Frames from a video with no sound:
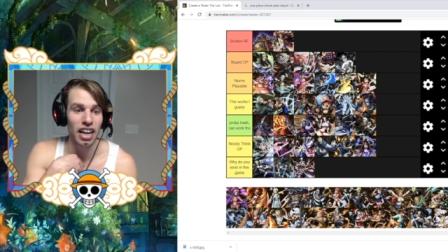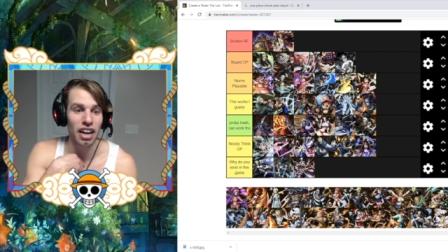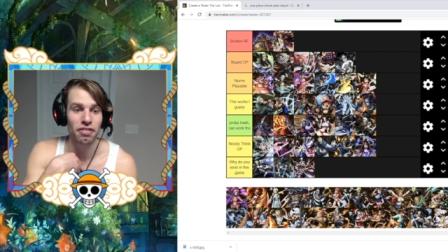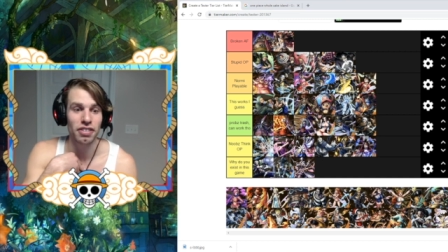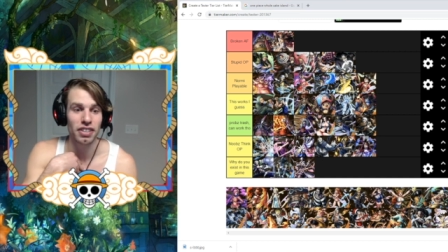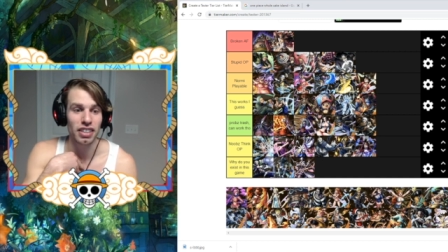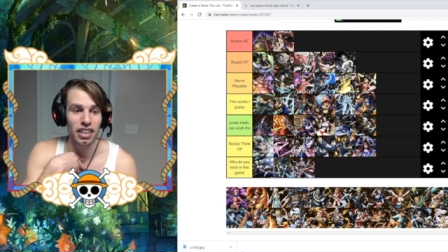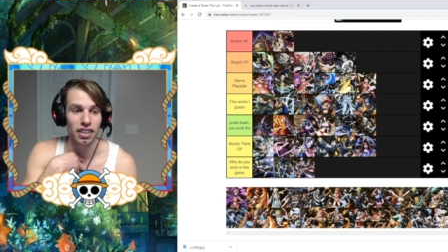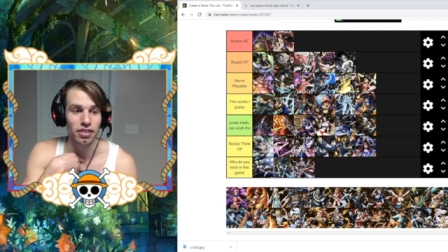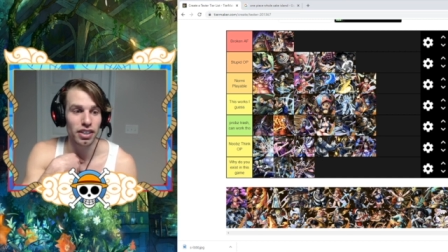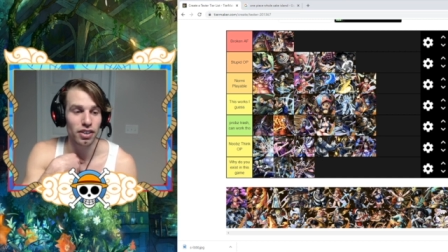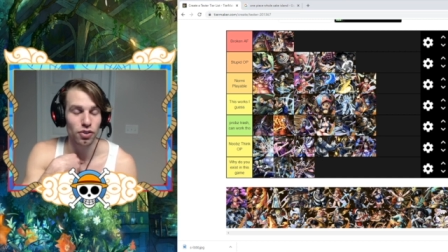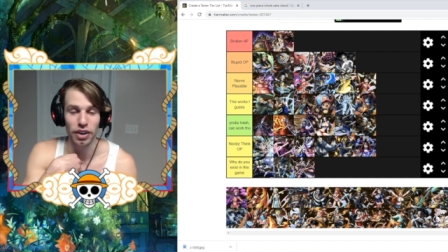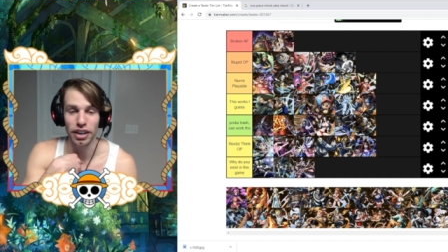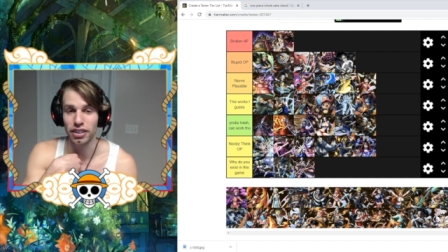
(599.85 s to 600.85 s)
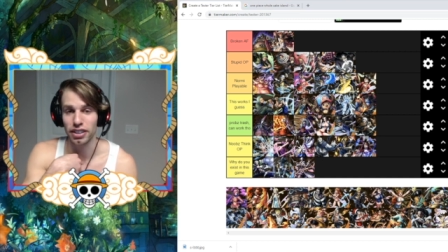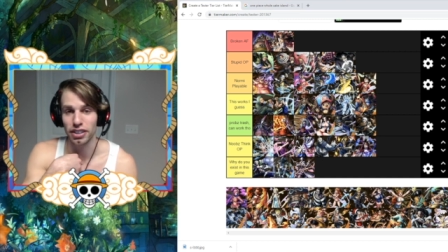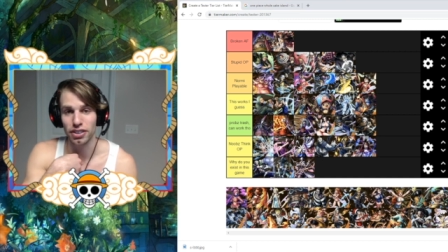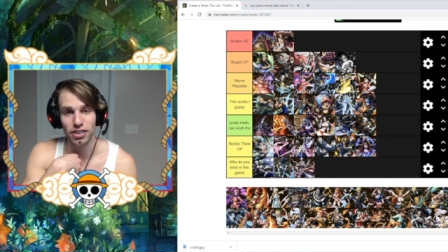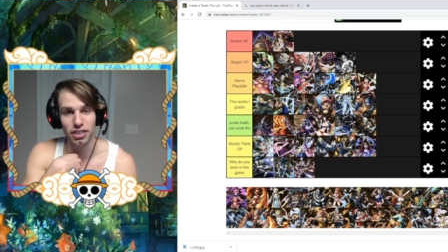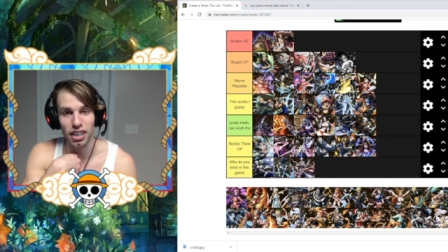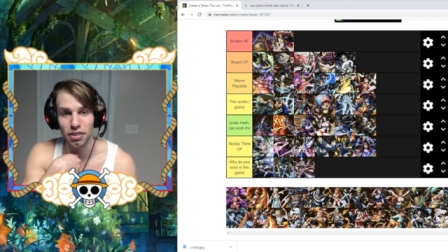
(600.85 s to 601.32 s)
I feel like they rarely
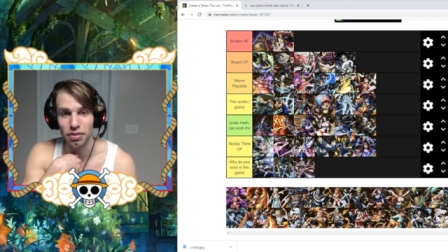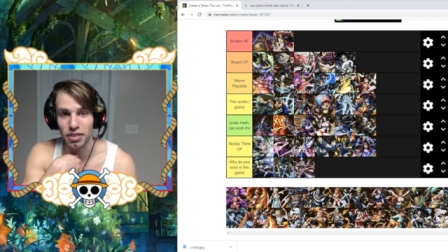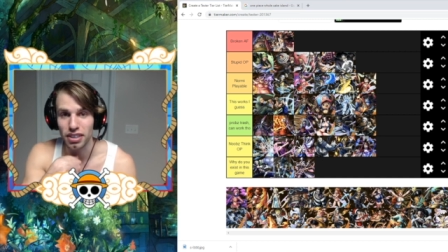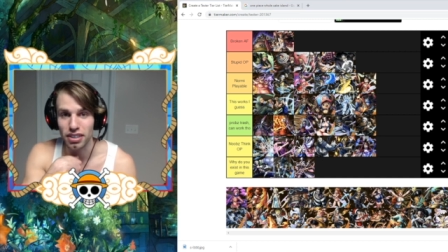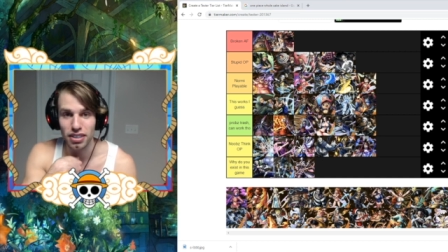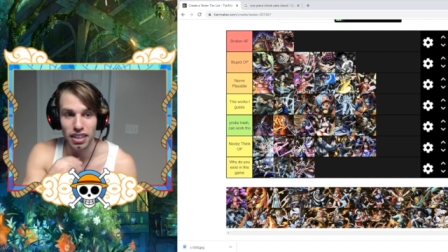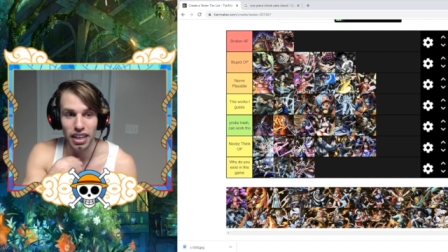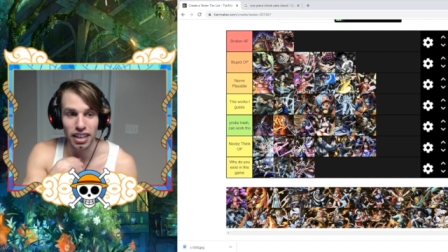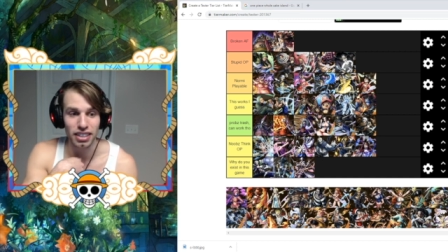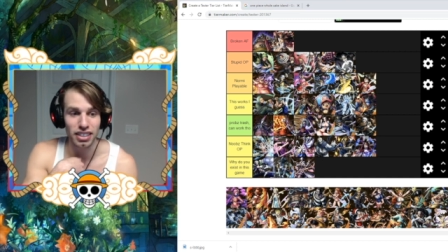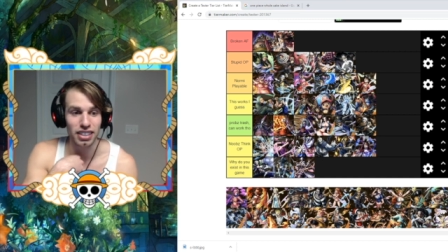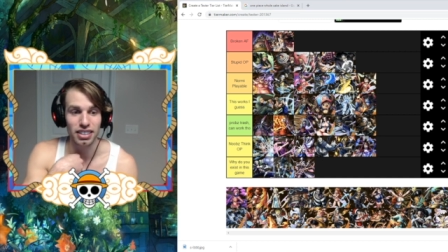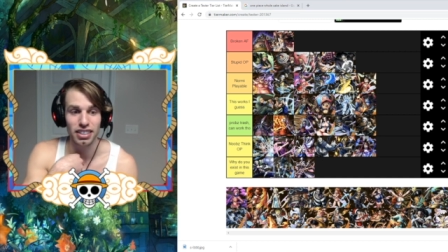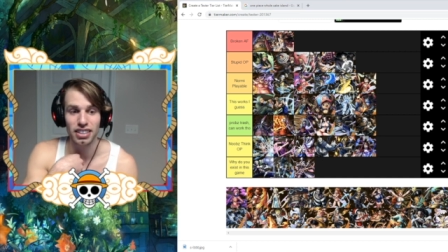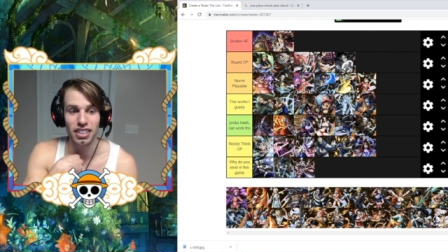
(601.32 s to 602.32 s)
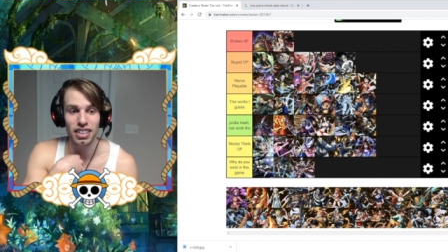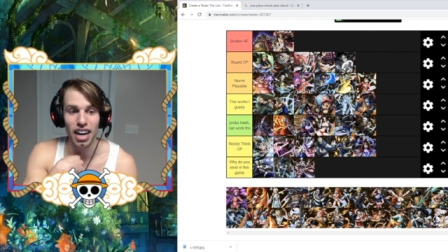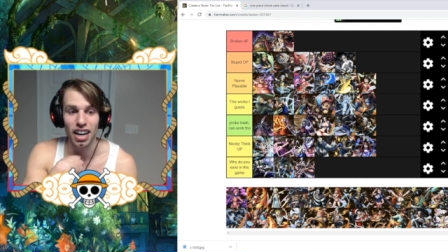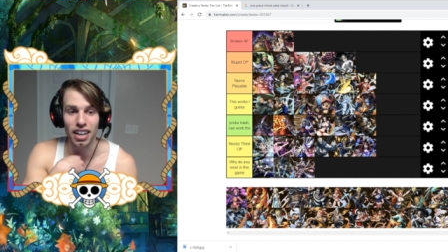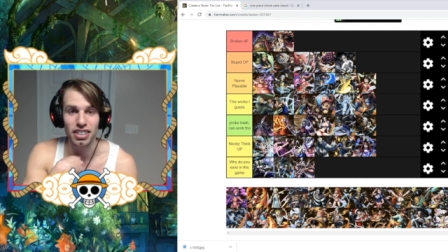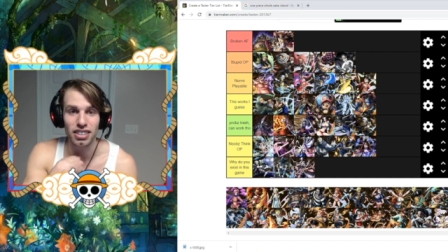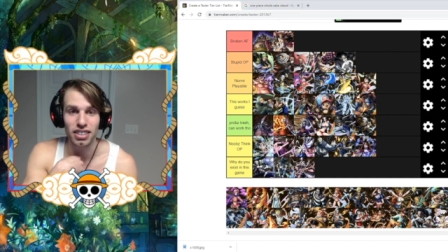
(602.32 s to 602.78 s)
use it on me, and it's easy to
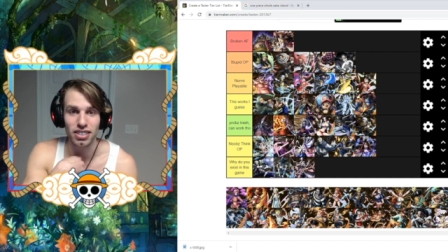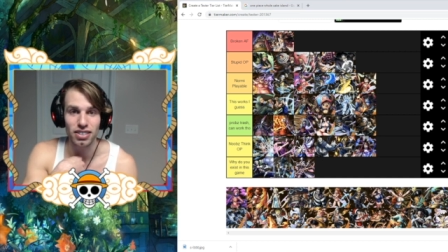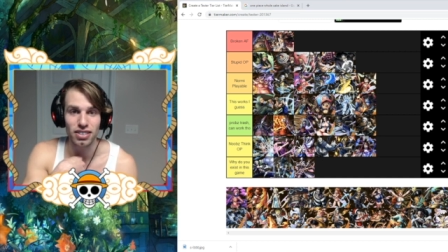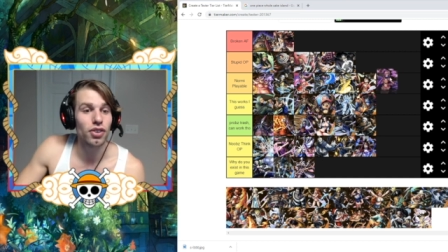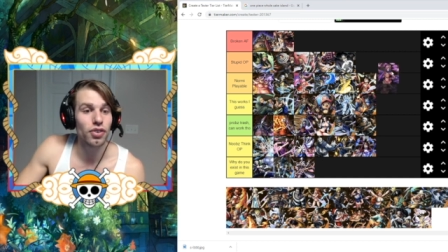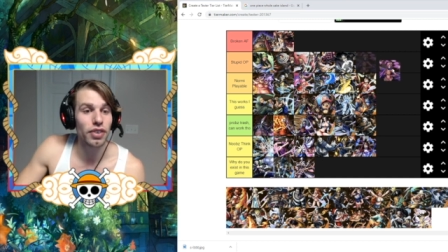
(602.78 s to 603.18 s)
dodge too.